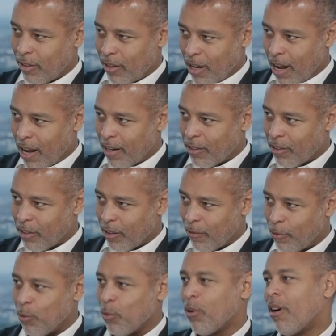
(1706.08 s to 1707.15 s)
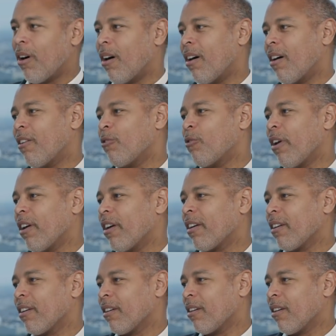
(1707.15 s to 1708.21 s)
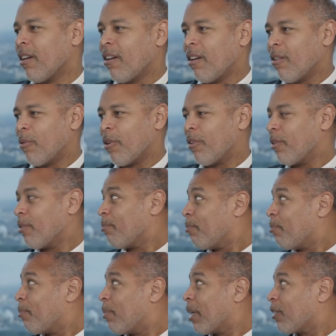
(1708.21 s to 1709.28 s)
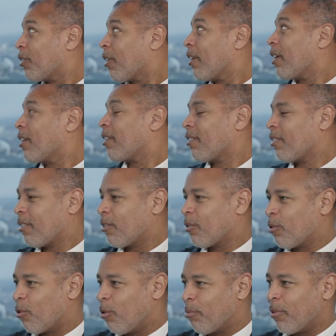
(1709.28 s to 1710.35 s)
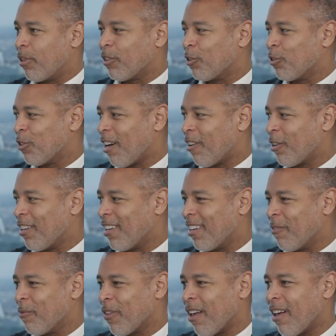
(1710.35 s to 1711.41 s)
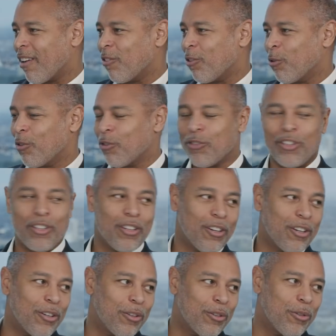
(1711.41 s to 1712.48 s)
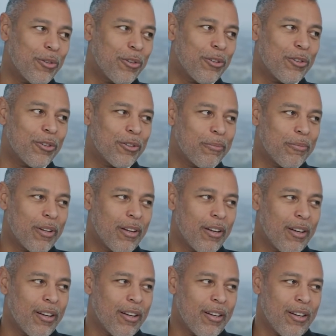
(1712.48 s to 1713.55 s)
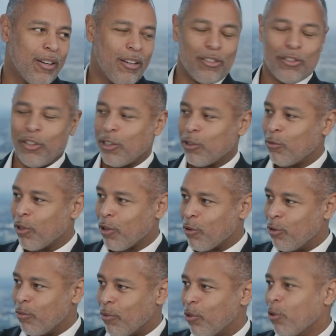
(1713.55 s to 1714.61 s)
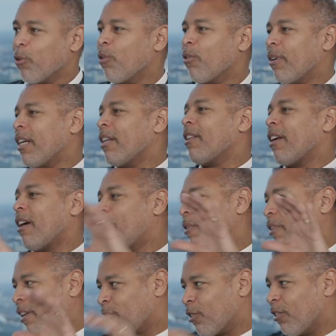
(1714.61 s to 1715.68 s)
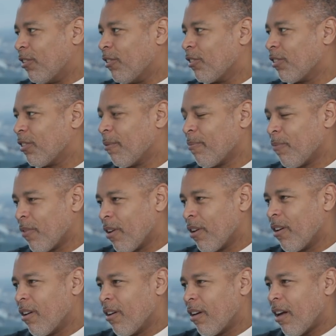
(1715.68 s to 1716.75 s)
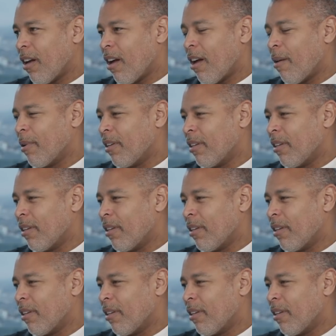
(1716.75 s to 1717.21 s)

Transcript: to land if you are running one of the big shiny corporations out here, and you're the CEO, or you're in charge of recruitment, or you're in the upper echelons? I